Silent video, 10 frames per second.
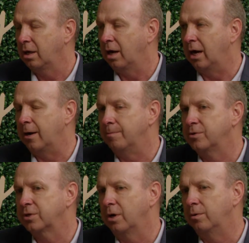
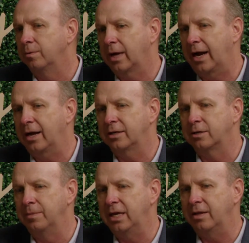
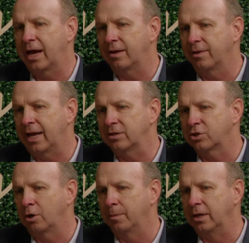To me, that
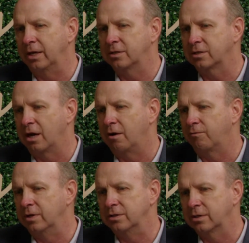sermon
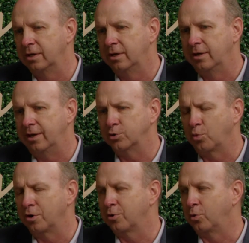itself is
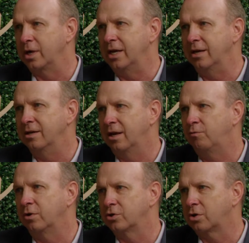worth a read
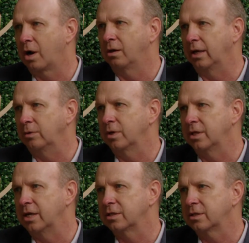if you're struggling with
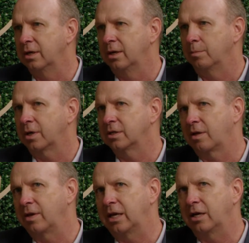this, because
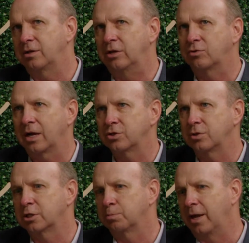I think he tries
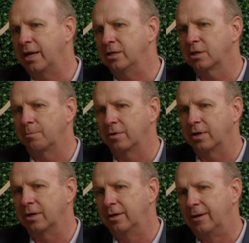to explain some of the,